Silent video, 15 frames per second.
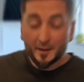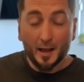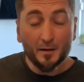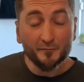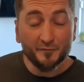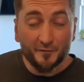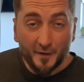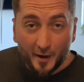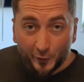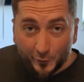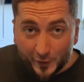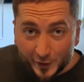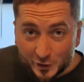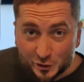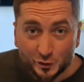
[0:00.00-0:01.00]
I'm
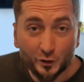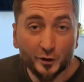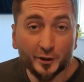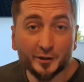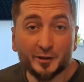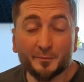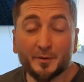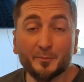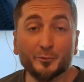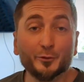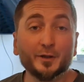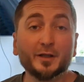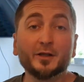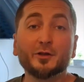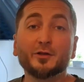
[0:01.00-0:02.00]
very excited to be
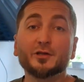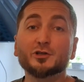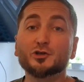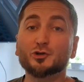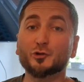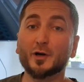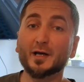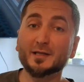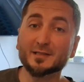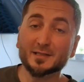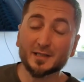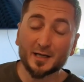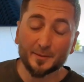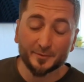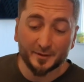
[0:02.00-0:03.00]
bringing you this trade
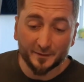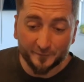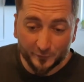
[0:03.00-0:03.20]
setup